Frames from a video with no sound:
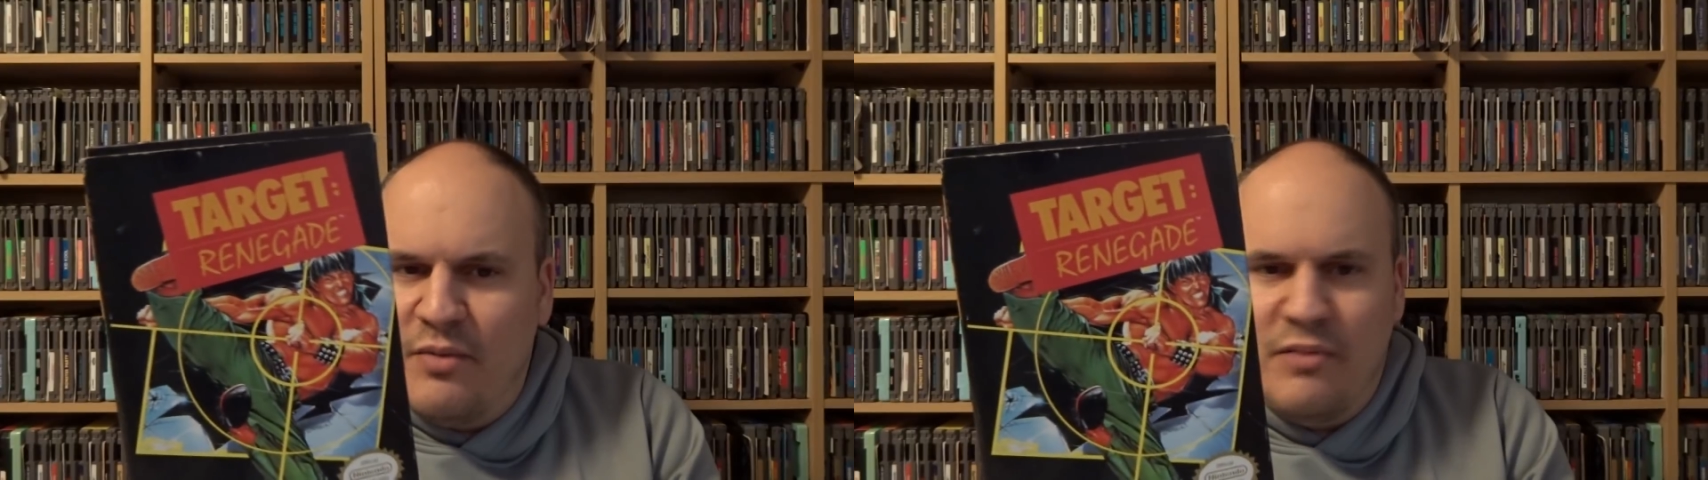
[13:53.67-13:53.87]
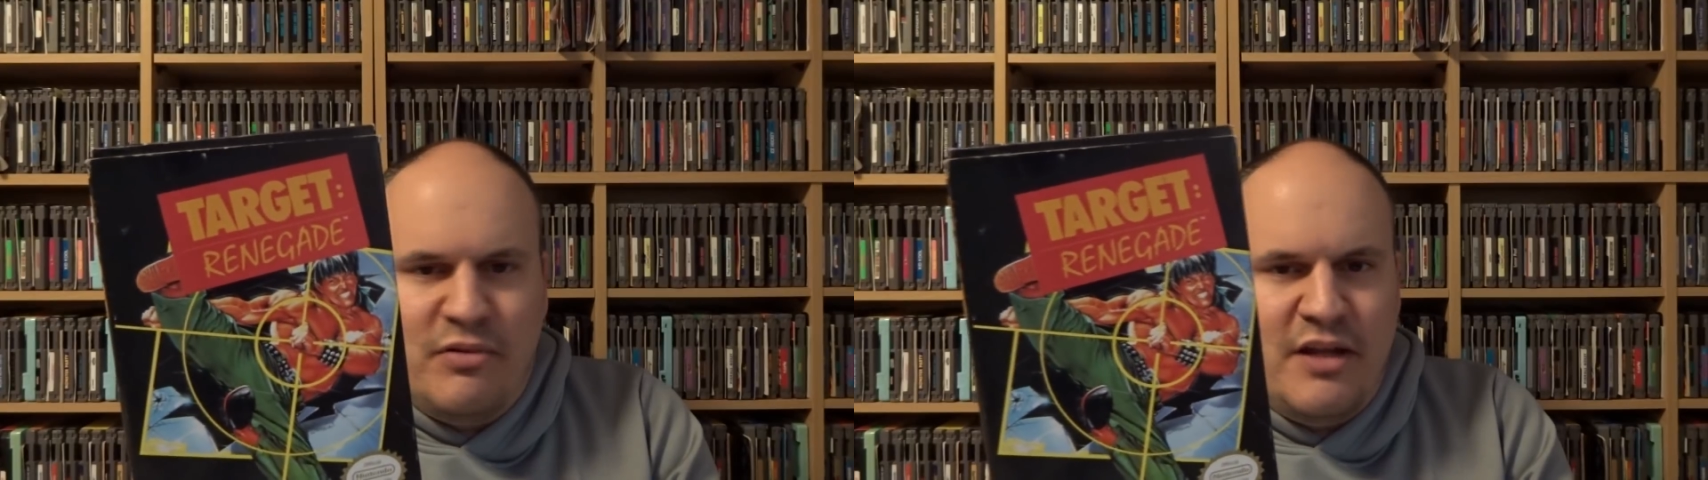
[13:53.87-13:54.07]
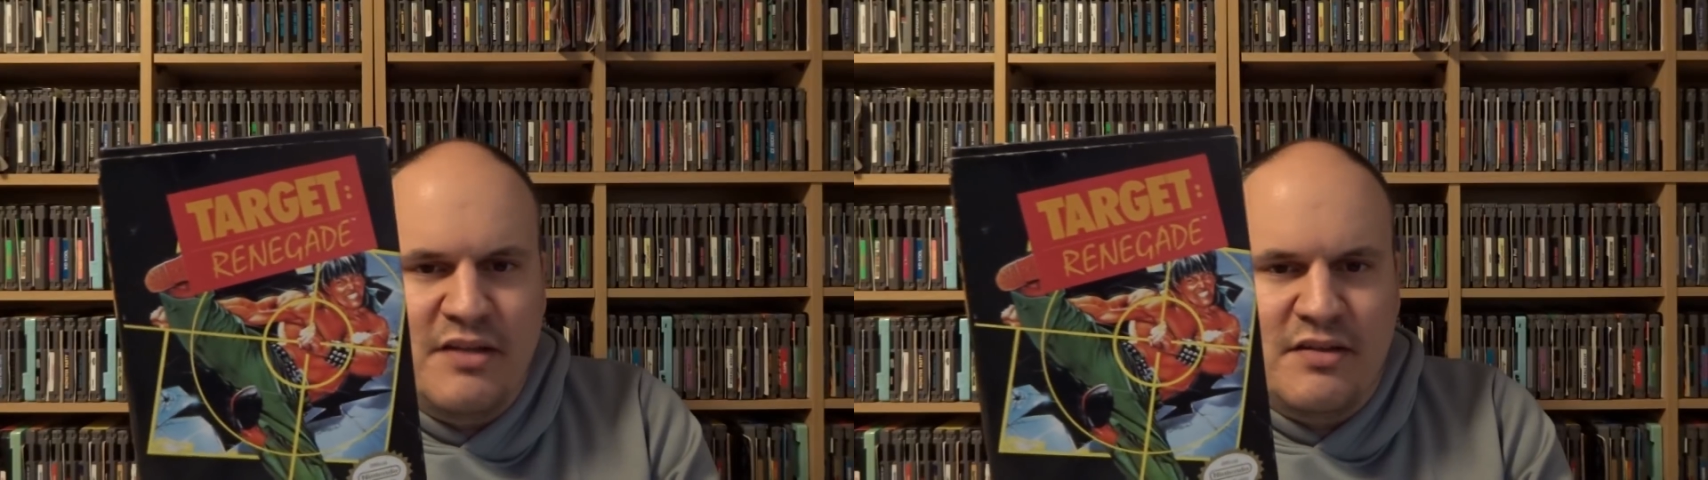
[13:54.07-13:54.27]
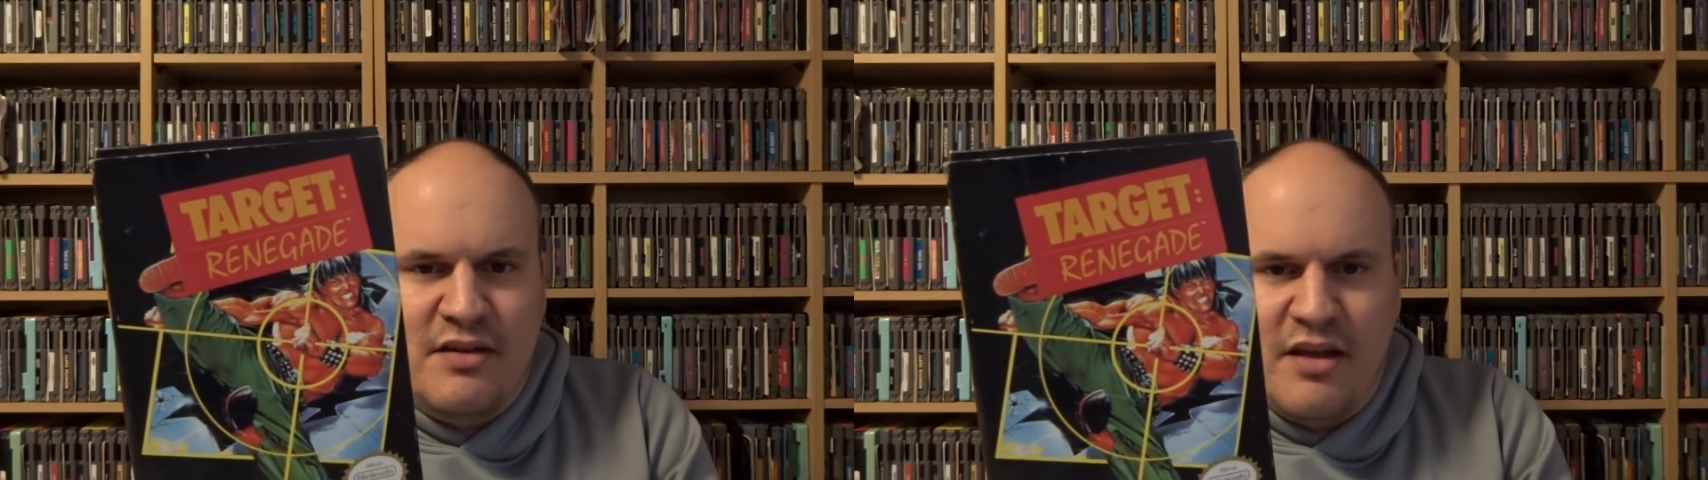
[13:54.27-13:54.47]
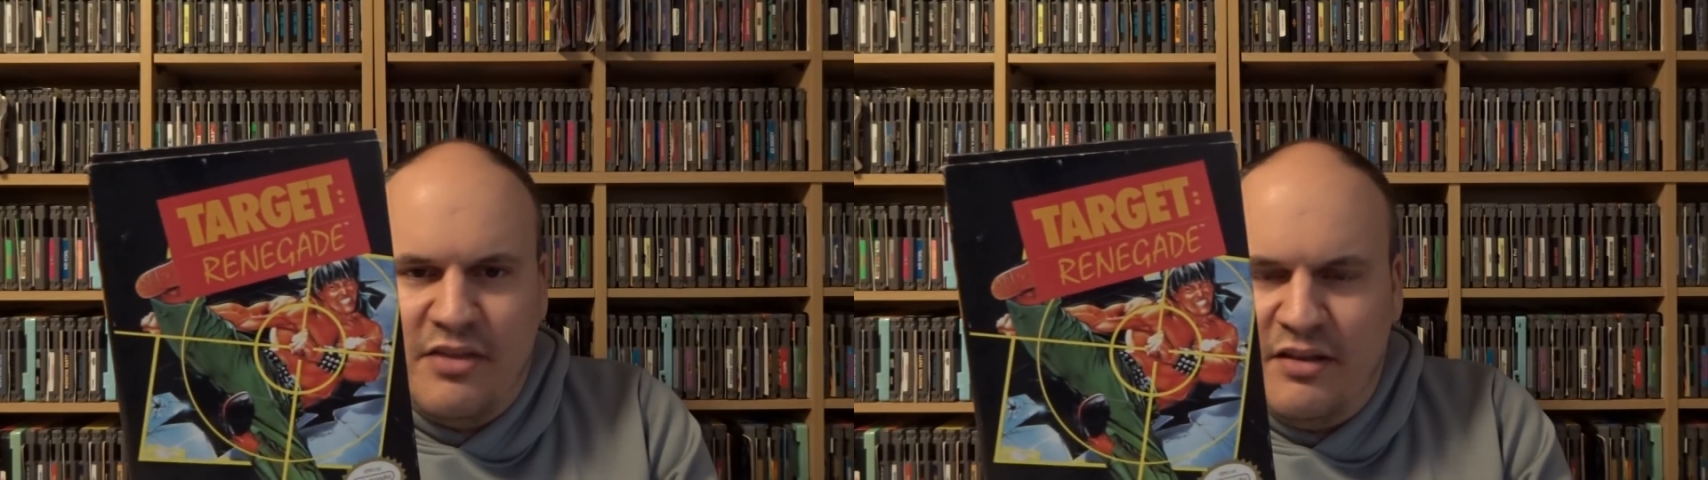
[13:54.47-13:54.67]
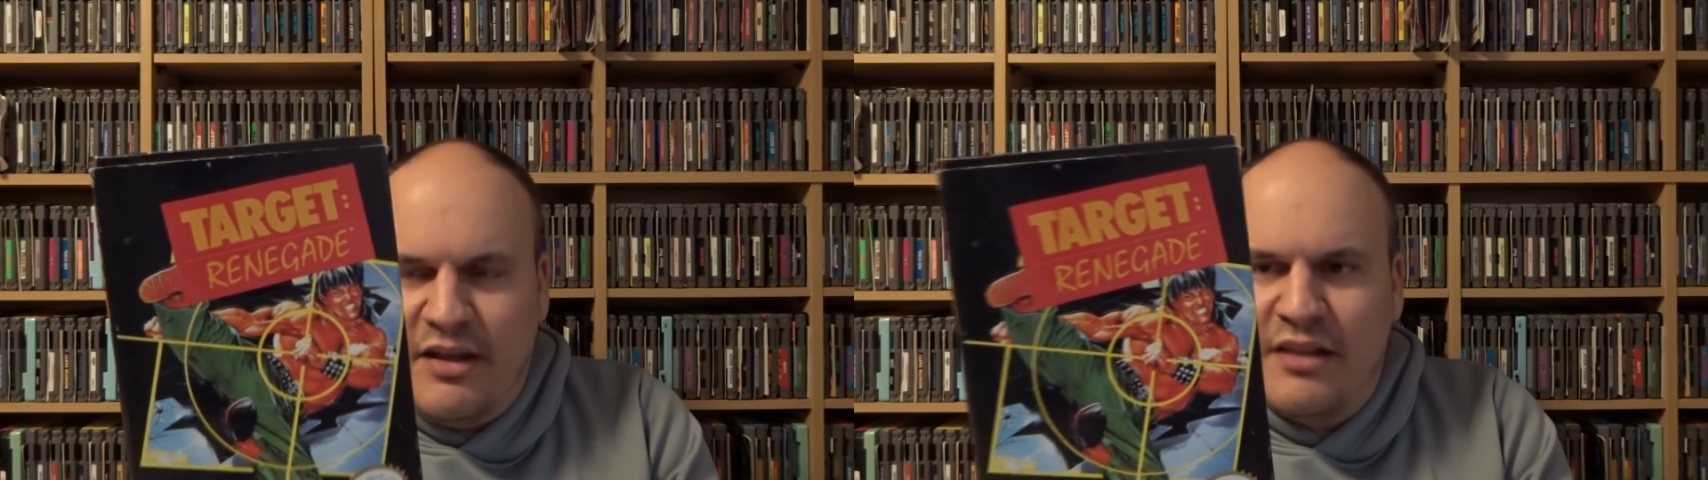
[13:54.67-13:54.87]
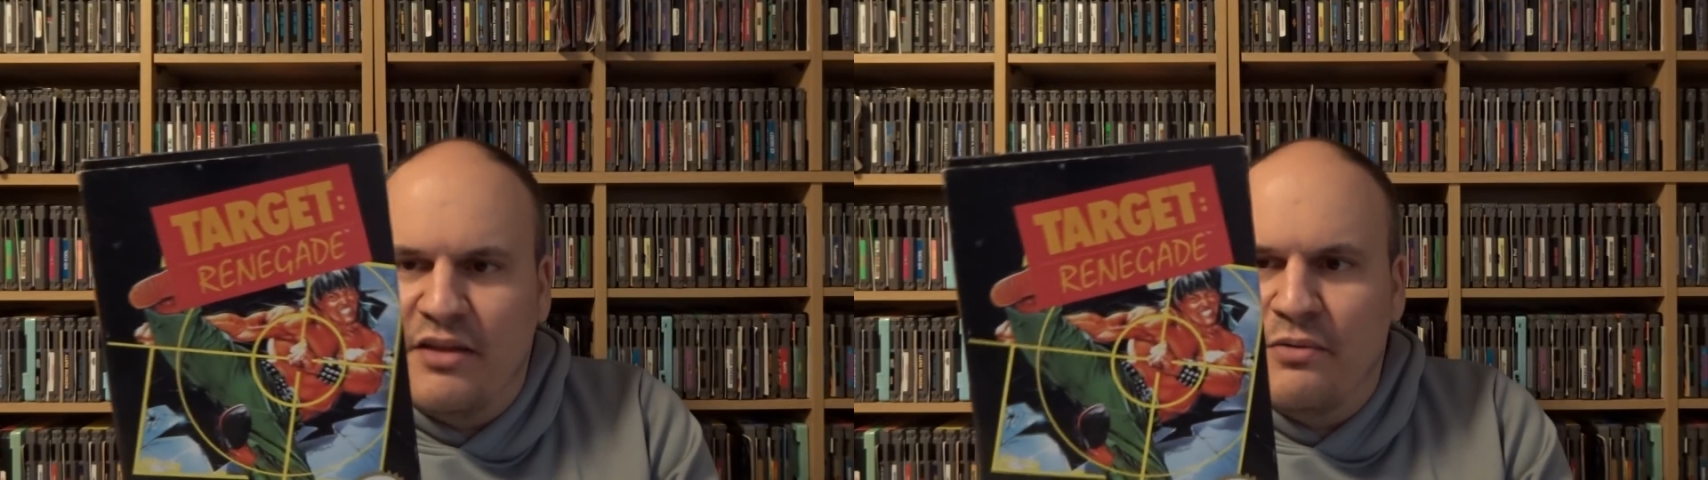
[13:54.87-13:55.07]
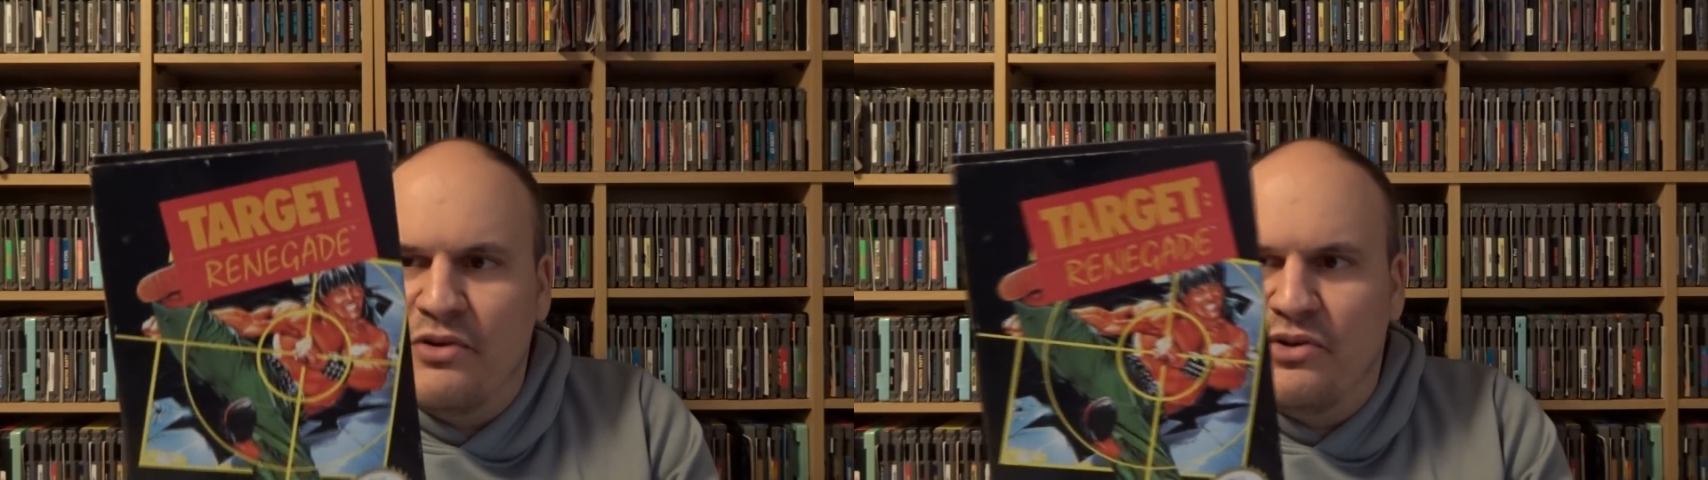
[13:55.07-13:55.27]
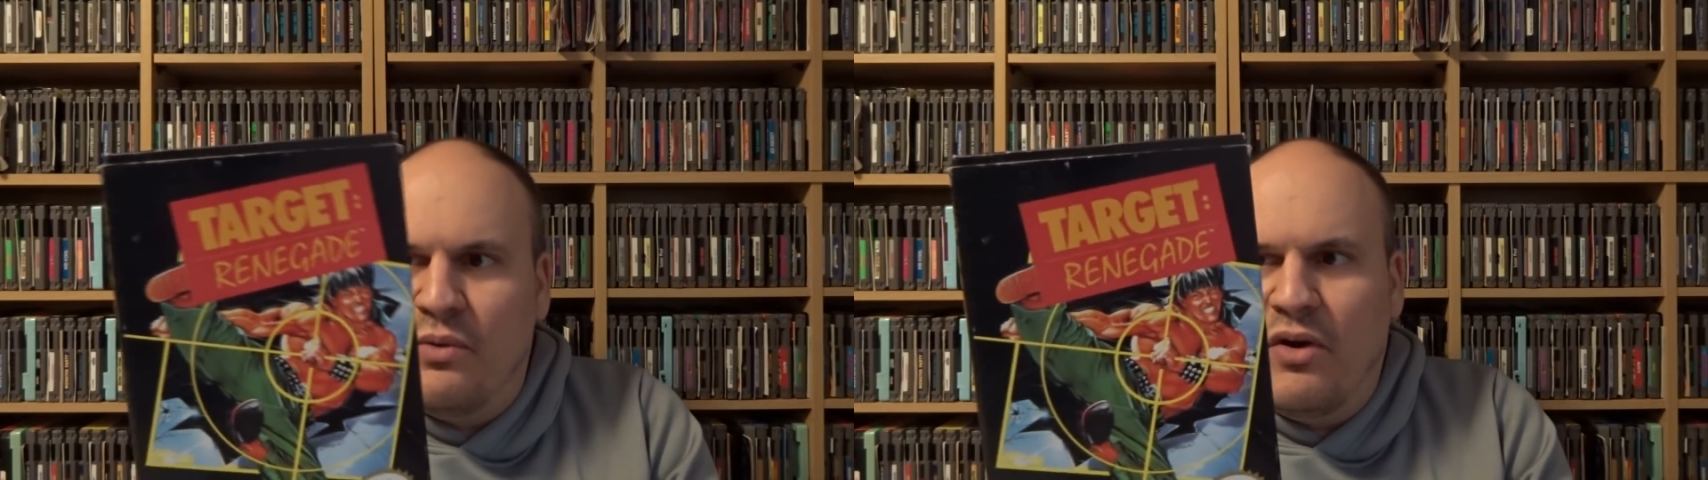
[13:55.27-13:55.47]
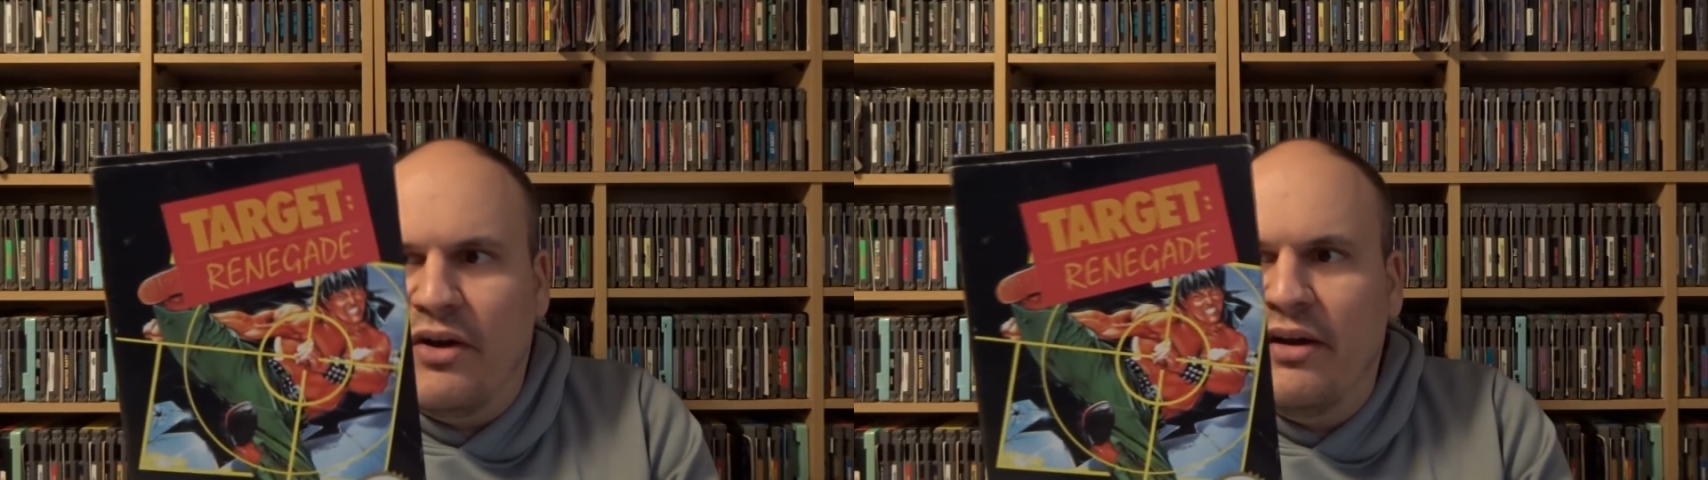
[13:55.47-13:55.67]
but plays nothing like the
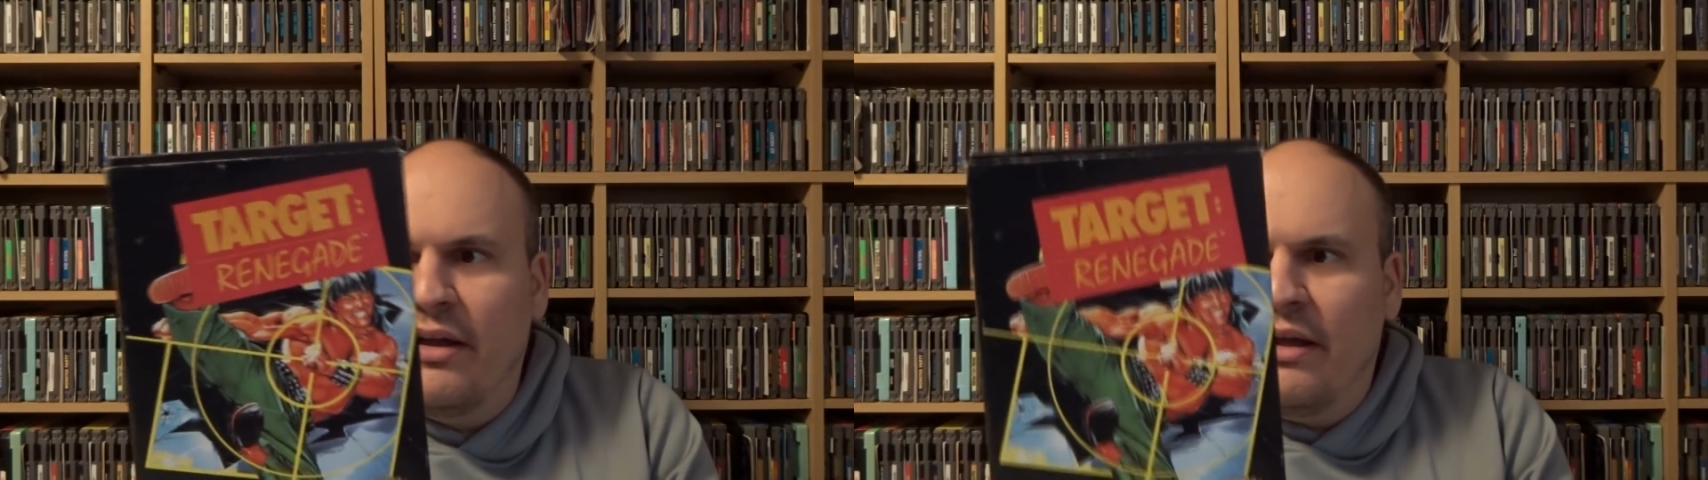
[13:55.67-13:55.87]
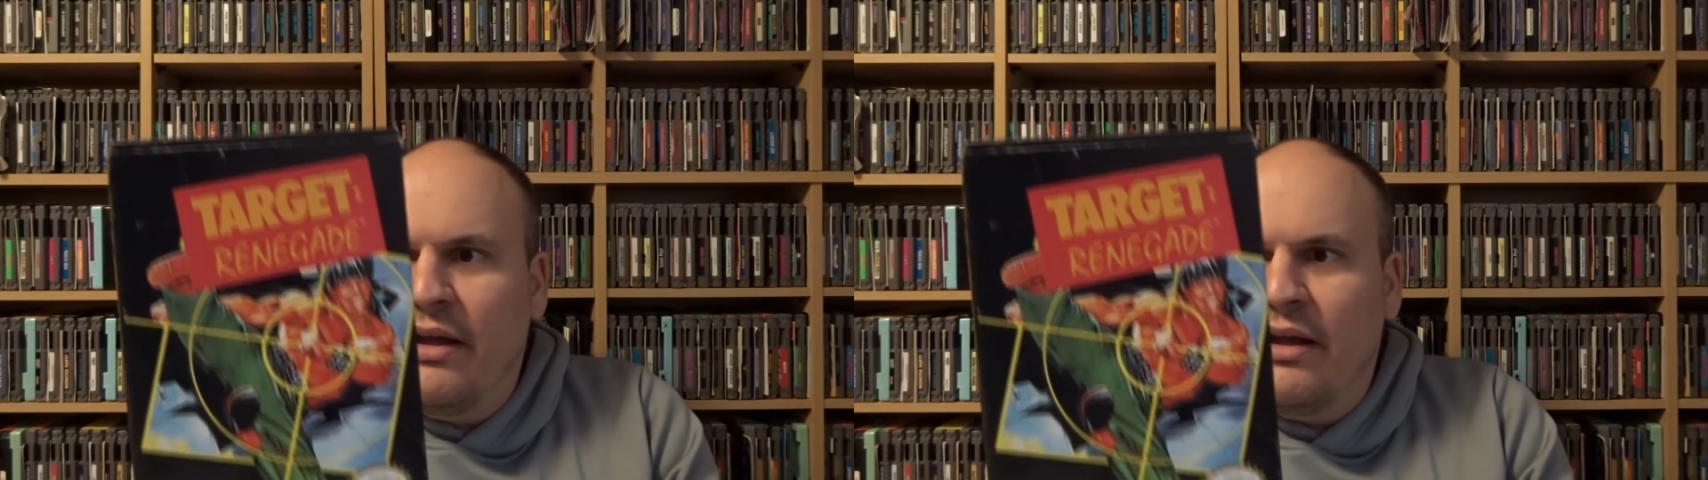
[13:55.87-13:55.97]
original one,